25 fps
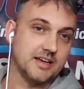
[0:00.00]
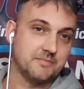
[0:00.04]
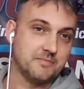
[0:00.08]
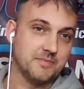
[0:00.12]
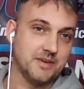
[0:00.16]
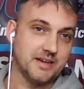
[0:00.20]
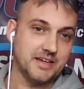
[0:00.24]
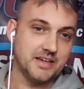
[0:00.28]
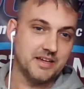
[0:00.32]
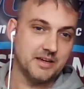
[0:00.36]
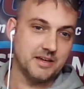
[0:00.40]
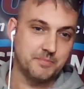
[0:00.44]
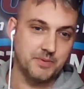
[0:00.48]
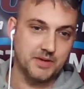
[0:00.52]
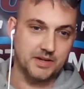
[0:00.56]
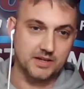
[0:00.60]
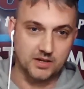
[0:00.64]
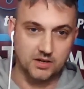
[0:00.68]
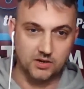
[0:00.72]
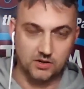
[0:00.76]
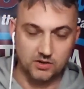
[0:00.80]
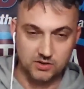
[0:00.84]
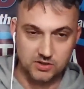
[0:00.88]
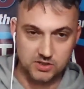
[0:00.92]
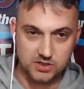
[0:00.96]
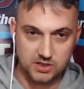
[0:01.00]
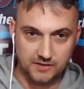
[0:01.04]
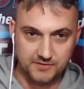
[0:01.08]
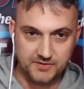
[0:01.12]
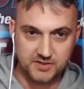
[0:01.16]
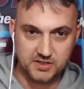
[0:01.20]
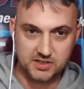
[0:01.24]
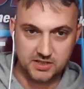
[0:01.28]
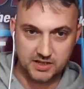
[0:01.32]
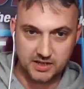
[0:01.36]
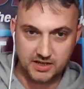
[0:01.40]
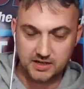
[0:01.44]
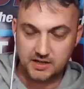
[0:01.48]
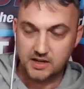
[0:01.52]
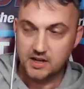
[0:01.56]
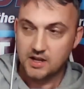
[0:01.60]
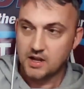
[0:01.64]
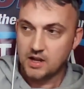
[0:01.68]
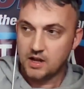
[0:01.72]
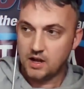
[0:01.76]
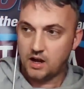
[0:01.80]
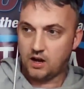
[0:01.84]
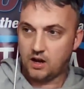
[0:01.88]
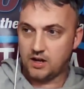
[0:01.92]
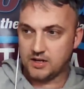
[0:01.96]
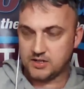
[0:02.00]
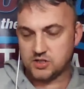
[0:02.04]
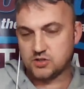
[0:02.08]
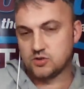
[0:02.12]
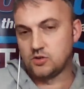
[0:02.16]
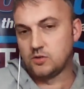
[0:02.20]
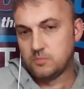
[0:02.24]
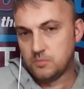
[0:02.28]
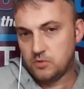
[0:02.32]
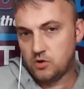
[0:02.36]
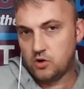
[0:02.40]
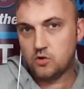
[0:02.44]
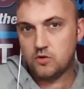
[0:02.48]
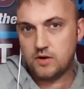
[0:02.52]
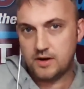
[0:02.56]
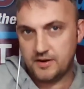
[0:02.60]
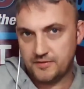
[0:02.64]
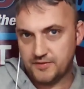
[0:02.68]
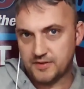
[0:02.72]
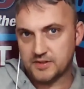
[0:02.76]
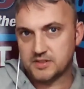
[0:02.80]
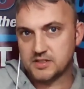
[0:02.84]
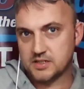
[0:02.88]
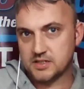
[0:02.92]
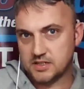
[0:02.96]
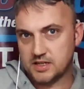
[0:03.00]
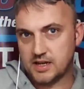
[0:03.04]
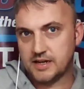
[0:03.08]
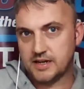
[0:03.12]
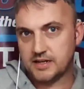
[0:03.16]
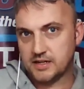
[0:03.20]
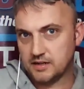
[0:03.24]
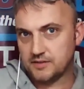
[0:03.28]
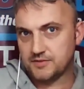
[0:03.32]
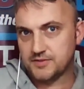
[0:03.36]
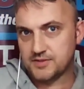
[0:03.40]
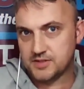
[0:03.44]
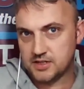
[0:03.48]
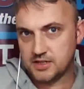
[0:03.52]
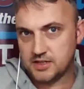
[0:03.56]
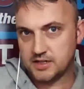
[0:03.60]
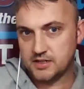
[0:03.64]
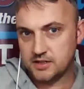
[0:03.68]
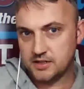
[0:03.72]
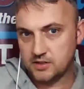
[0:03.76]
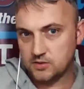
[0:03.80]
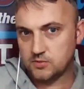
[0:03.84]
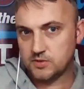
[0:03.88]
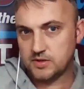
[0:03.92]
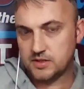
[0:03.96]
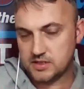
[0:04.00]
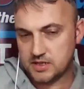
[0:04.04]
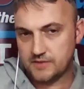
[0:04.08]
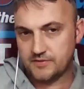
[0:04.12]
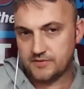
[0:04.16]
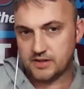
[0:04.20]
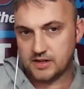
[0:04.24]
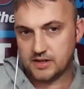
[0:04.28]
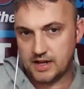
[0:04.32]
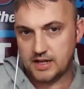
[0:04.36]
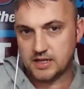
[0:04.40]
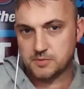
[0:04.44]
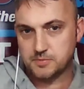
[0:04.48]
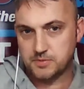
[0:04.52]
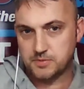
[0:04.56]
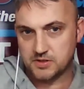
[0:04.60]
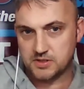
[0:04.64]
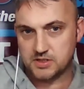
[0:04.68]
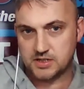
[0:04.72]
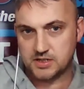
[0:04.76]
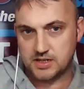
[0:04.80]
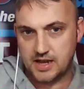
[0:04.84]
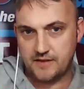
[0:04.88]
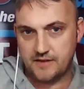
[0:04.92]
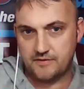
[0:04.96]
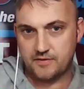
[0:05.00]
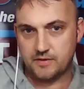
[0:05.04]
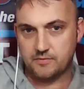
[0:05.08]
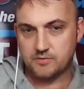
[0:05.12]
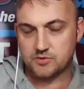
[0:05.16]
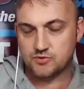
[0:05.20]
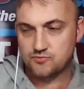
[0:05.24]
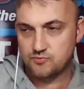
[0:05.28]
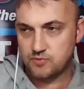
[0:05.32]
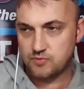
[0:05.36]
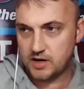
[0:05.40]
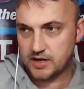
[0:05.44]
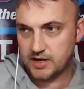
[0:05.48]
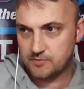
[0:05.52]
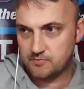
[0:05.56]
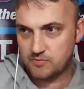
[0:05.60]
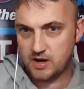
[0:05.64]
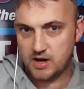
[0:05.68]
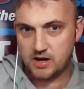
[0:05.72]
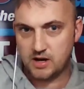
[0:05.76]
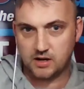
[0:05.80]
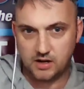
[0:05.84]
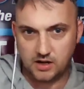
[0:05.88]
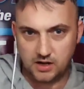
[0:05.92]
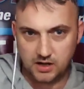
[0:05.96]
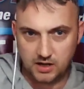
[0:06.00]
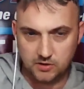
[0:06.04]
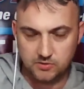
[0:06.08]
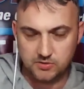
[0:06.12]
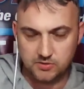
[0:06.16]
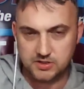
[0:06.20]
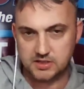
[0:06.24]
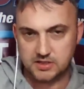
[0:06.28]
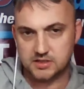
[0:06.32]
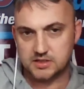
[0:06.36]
me because I saw more effort today than I've seen in all these other games put together. He was running around, closing